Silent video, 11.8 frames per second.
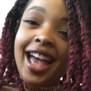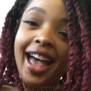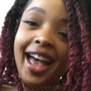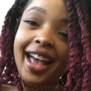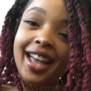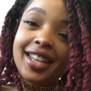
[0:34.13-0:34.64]

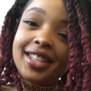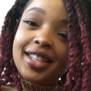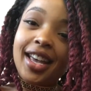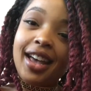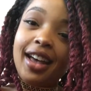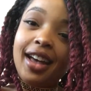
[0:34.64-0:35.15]
As
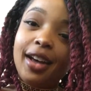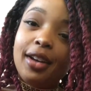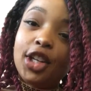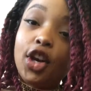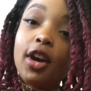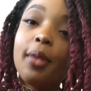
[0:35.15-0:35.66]
a
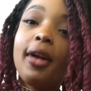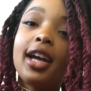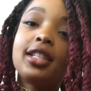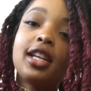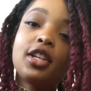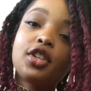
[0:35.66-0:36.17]
yoga
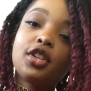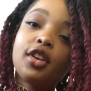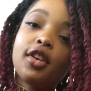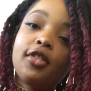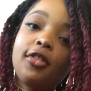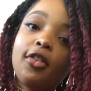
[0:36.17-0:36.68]

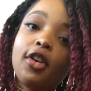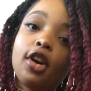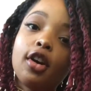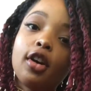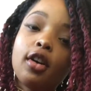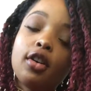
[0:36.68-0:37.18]
practitioner
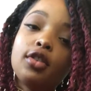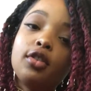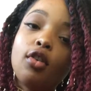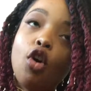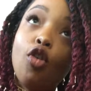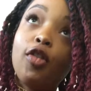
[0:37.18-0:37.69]
for
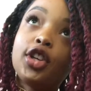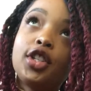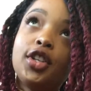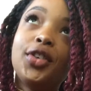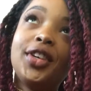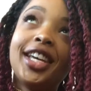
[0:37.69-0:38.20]
over
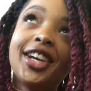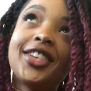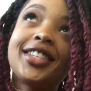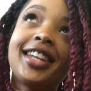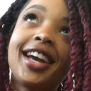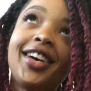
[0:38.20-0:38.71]
2
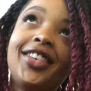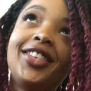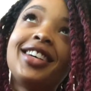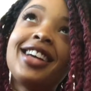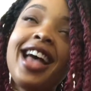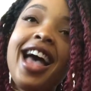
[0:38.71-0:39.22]
years now,
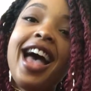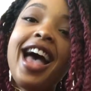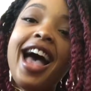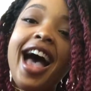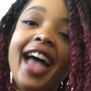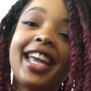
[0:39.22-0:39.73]

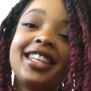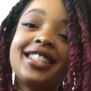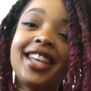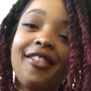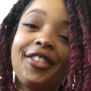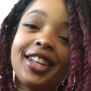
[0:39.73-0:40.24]
I can
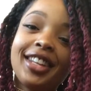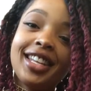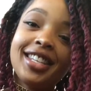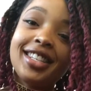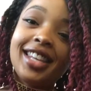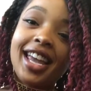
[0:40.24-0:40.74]
definitely
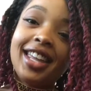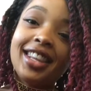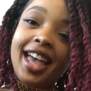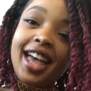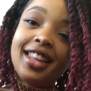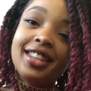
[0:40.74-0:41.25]
say
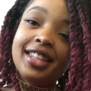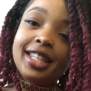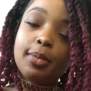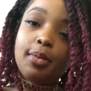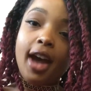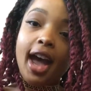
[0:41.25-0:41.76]
that this
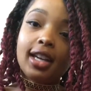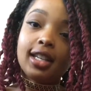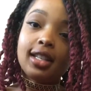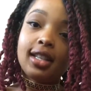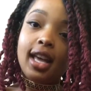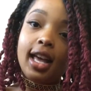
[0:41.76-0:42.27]

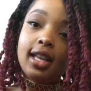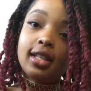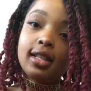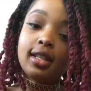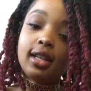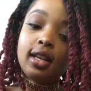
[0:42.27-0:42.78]
practice
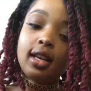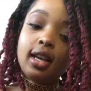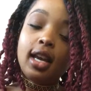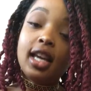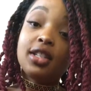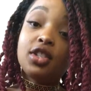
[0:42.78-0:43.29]

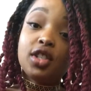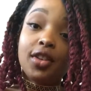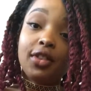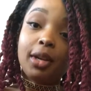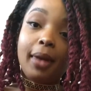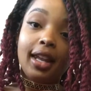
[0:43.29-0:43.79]
it's
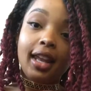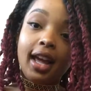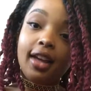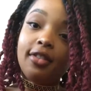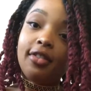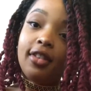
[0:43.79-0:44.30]
shifted my
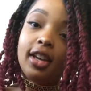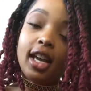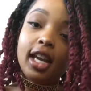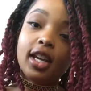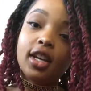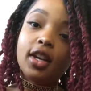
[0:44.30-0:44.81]
life
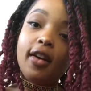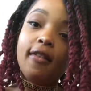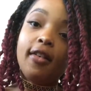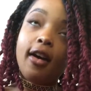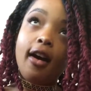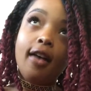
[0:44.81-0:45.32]
in
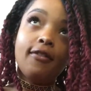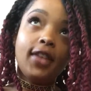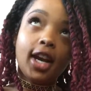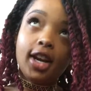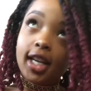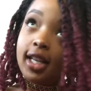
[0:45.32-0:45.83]

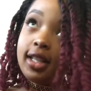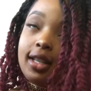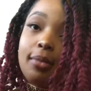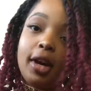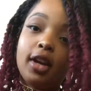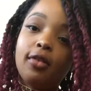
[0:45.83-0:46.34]
various
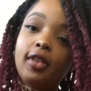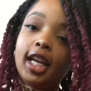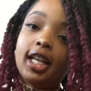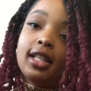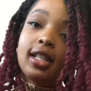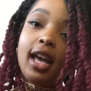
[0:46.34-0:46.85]
amount of
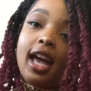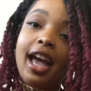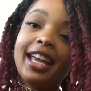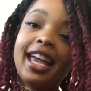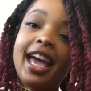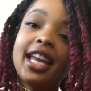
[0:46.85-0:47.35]
ways. I
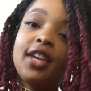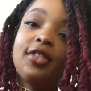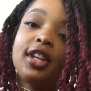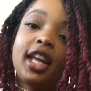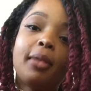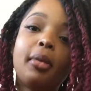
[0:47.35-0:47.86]
can't
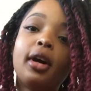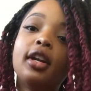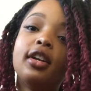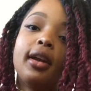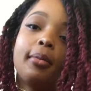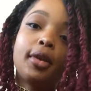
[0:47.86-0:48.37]
even put a
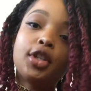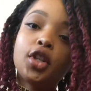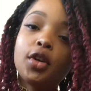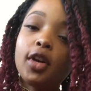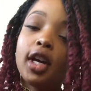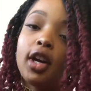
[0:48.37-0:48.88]
number
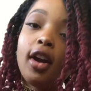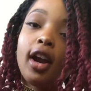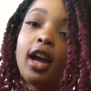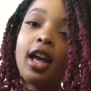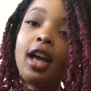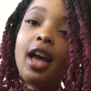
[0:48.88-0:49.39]
to it, or
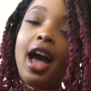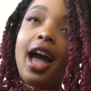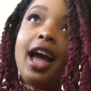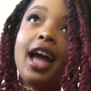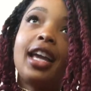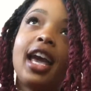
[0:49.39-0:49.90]

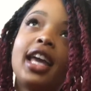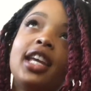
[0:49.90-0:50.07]
I can't